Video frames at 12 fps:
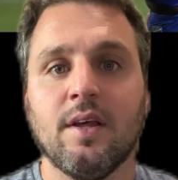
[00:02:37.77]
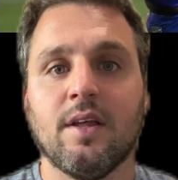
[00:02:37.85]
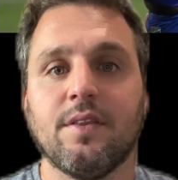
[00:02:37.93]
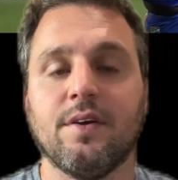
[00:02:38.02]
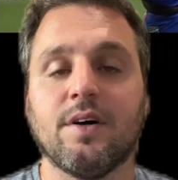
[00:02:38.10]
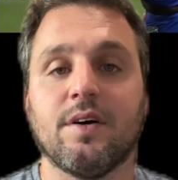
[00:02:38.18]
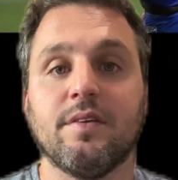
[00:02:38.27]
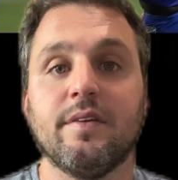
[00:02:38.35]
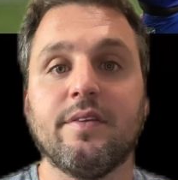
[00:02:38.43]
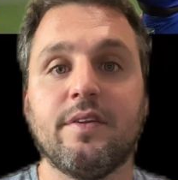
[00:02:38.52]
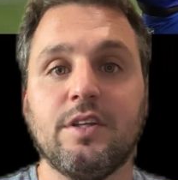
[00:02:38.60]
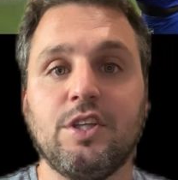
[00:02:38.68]
the
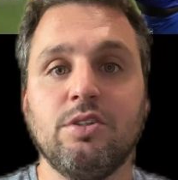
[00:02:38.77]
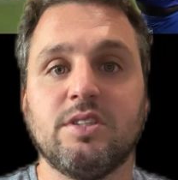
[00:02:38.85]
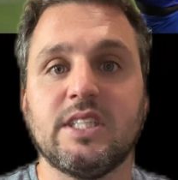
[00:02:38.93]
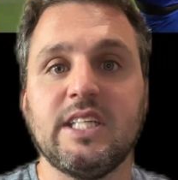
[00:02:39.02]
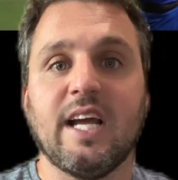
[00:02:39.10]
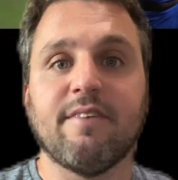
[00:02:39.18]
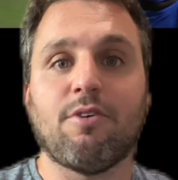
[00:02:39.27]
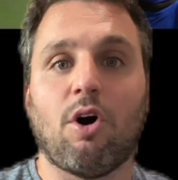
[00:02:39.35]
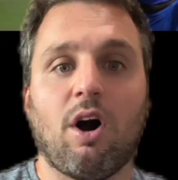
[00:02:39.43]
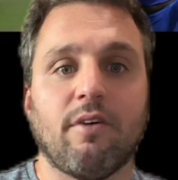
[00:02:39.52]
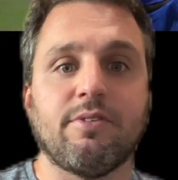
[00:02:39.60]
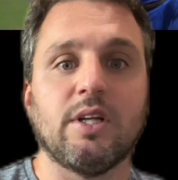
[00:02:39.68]
UCF
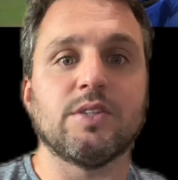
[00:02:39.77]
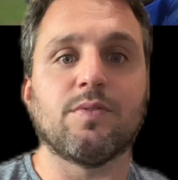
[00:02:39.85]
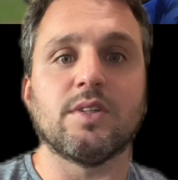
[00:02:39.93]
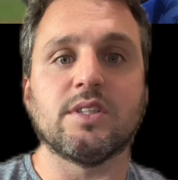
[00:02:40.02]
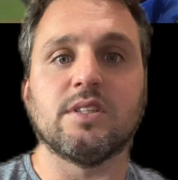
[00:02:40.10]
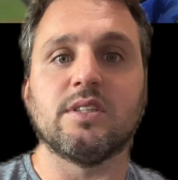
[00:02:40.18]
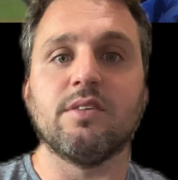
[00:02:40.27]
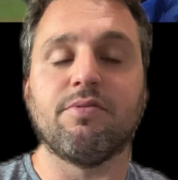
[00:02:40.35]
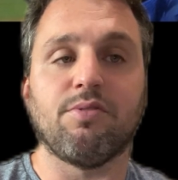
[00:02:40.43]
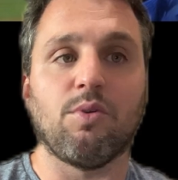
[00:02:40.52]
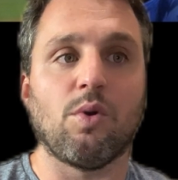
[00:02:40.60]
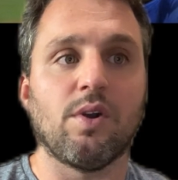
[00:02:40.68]
offense versus the
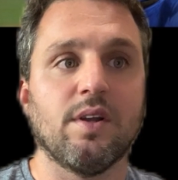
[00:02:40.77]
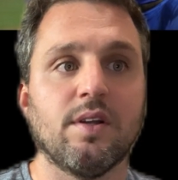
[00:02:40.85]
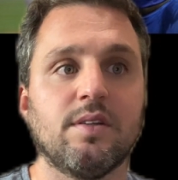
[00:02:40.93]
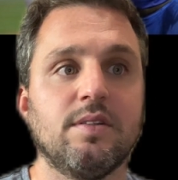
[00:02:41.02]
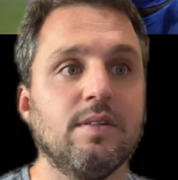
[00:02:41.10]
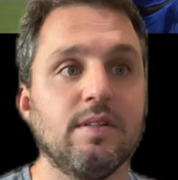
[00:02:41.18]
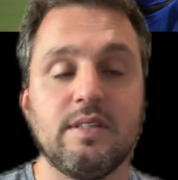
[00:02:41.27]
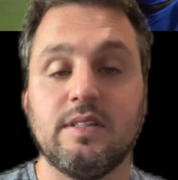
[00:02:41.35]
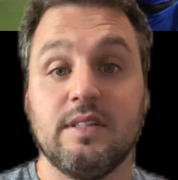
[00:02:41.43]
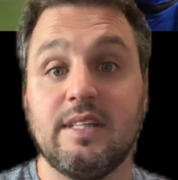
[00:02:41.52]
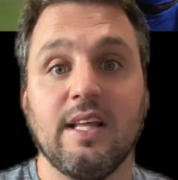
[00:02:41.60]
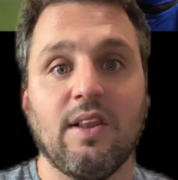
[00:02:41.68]
Florida
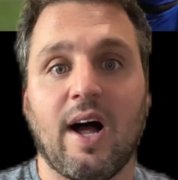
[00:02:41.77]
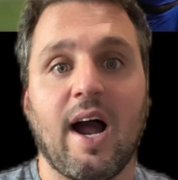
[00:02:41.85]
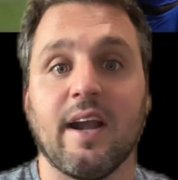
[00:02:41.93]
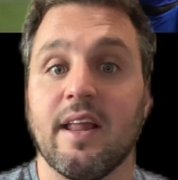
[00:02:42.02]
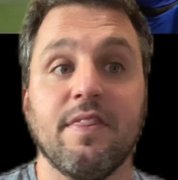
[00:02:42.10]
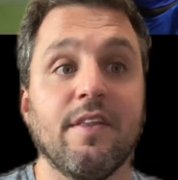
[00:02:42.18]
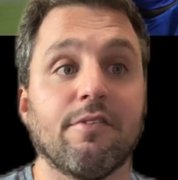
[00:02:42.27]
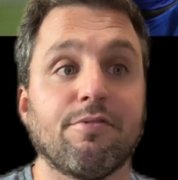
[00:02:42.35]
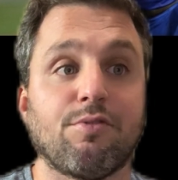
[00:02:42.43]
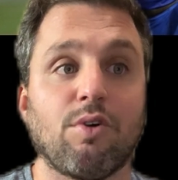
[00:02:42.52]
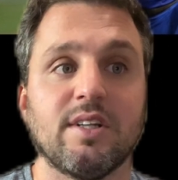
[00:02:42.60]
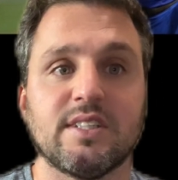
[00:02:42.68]
D-line and their
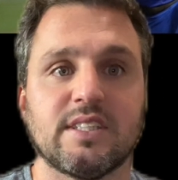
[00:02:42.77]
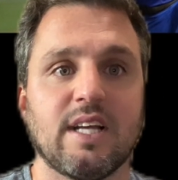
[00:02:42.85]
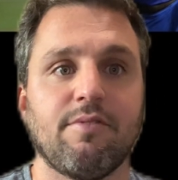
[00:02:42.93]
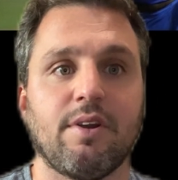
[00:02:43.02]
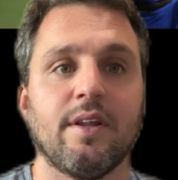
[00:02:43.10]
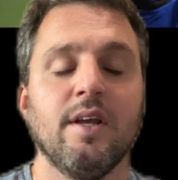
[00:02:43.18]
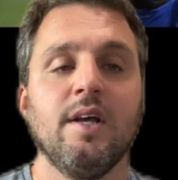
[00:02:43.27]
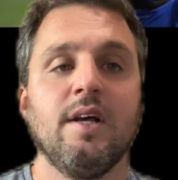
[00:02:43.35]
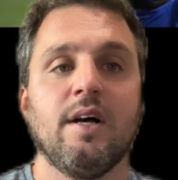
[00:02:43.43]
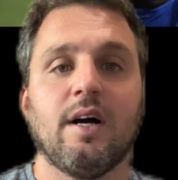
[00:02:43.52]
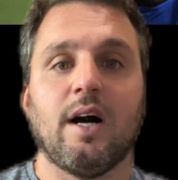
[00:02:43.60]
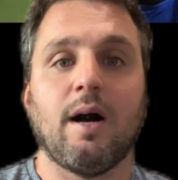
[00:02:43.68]
front seven.
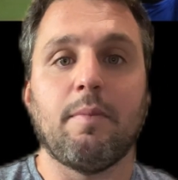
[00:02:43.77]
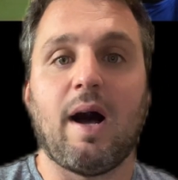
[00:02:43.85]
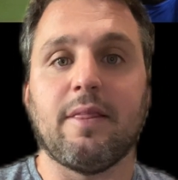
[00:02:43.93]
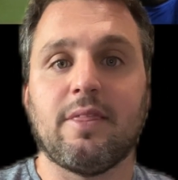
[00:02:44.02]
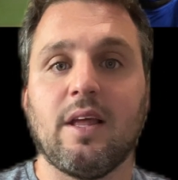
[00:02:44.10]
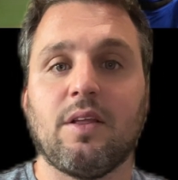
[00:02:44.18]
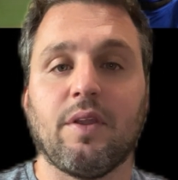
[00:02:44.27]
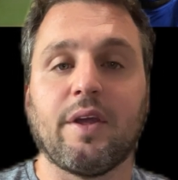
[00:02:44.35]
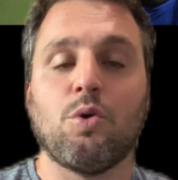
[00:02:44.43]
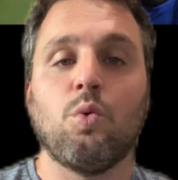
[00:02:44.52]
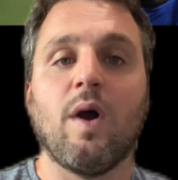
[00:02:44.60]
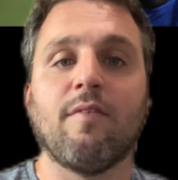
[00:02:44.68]
I think
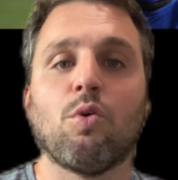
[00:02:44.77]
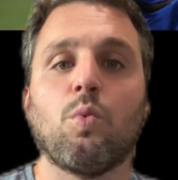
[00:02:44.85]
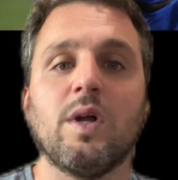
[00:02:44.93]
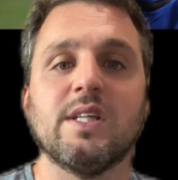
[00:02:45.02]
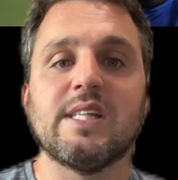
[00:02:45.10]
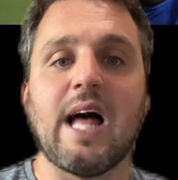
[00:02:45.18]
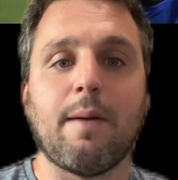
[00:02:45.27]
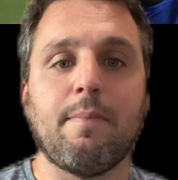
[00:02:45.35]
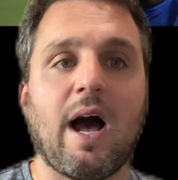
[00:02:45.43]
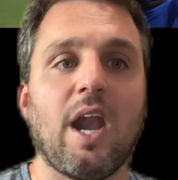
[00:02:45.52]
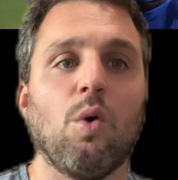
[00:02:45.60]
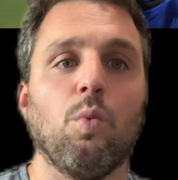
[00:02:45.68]
whoever wins that
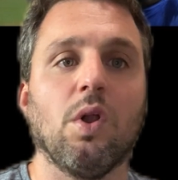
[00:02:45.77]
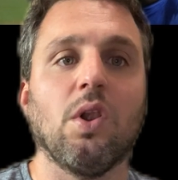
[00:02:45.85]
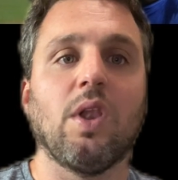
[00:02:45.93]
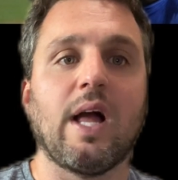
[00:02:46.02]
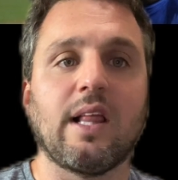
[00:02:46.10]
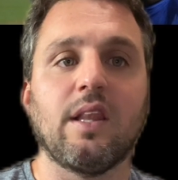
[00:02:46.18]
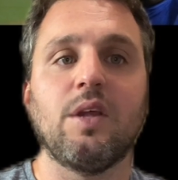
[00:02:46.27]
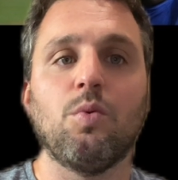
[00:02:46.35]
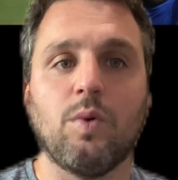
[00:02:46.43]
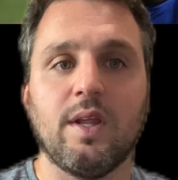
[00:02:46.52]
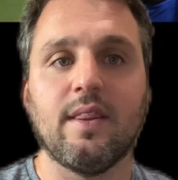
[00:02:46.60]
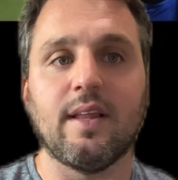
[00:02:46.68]
battle will likely
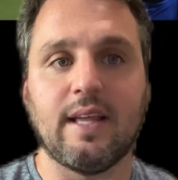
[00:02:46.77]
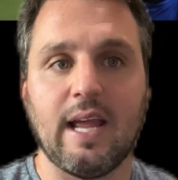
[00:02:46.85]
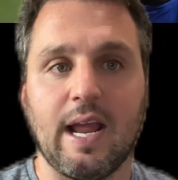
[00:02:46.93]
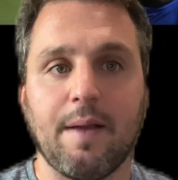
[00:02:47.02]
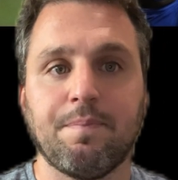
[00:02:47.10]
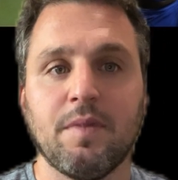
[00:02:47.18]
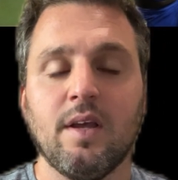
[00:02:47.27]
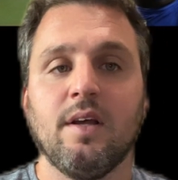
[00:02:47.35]
win the game.